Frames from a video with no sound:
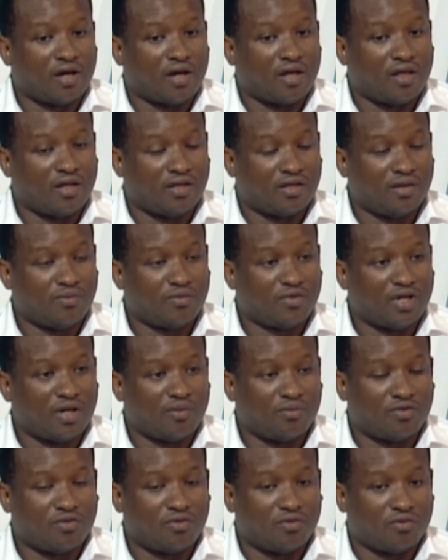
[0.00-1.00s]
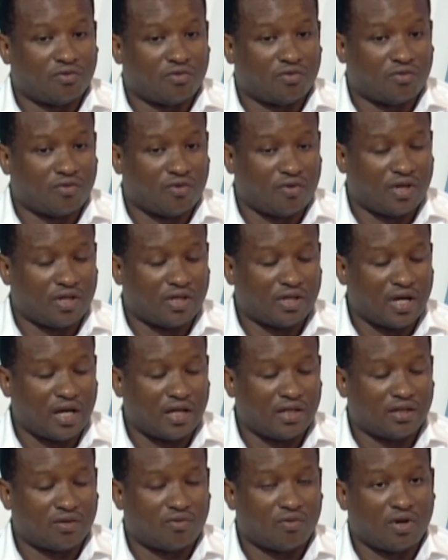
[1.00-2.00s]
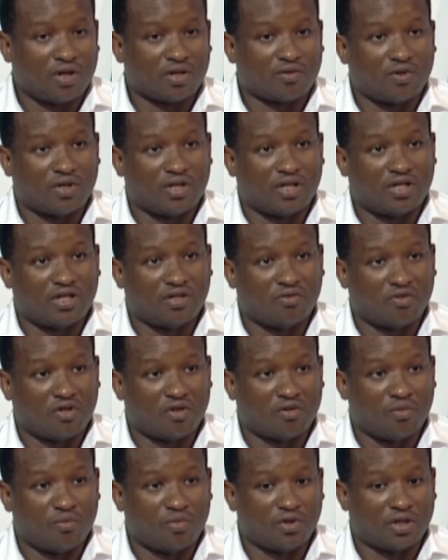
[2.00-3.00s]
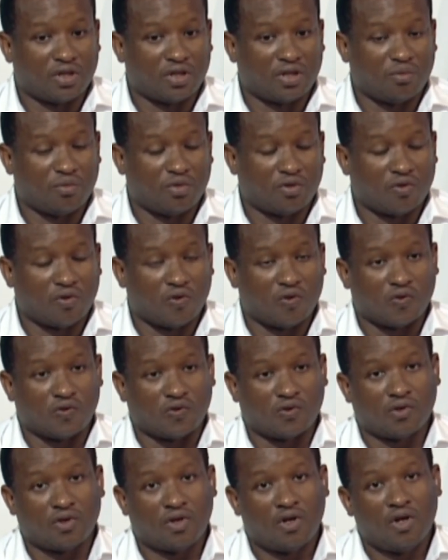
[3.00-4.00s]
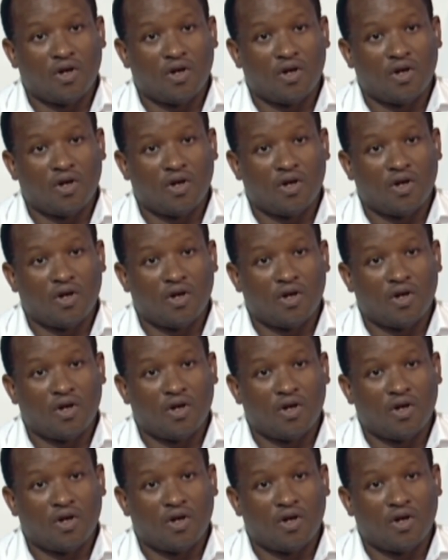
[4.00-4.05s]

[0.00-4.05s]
the same time to the child, so actually it is very complicated, because